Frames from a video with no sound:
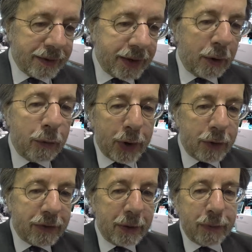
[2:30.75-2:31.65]
there are of
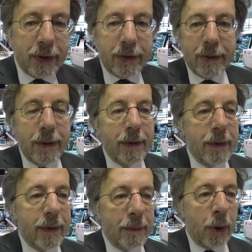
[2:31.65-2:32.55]
course different
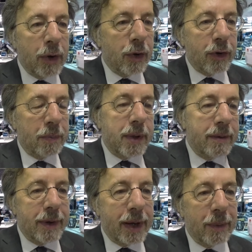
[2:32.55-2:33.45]
modules, but
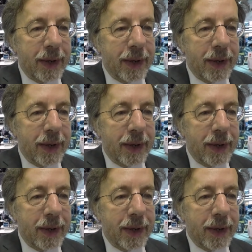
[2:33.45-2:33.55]
anyway,